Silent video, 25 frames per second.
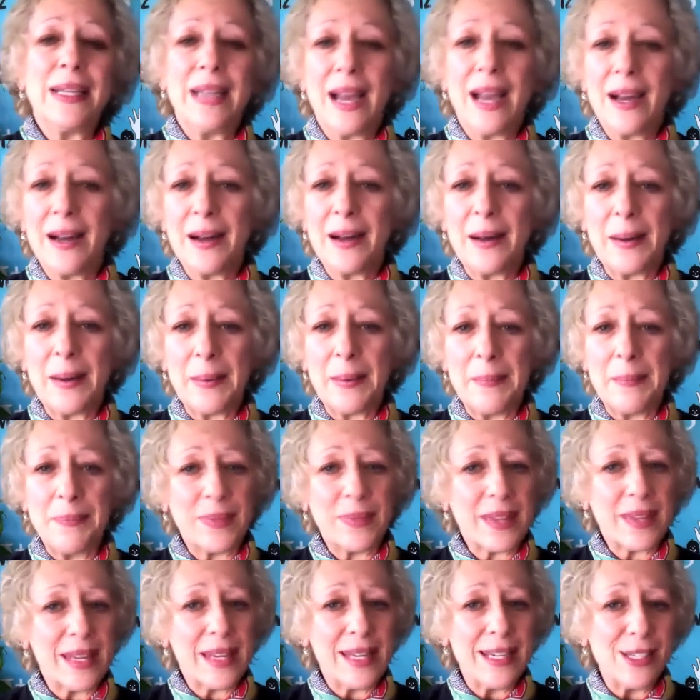um,
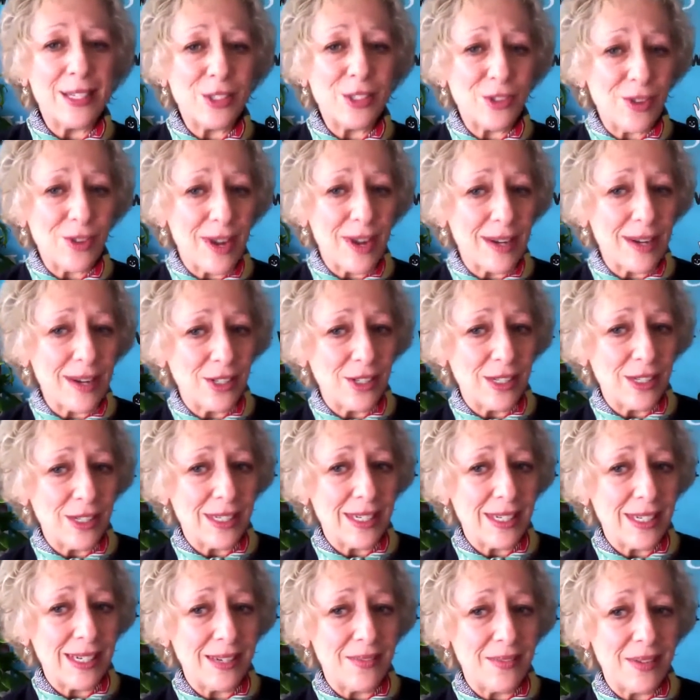e-strategy
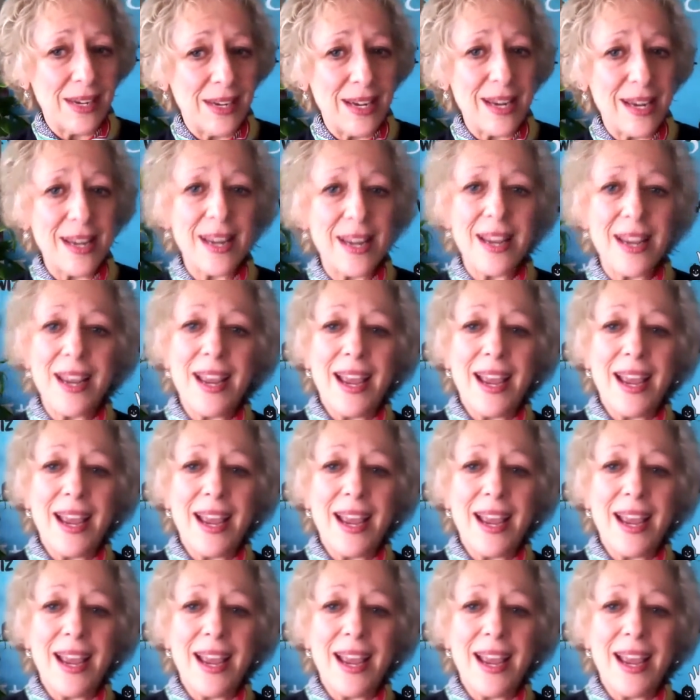TV,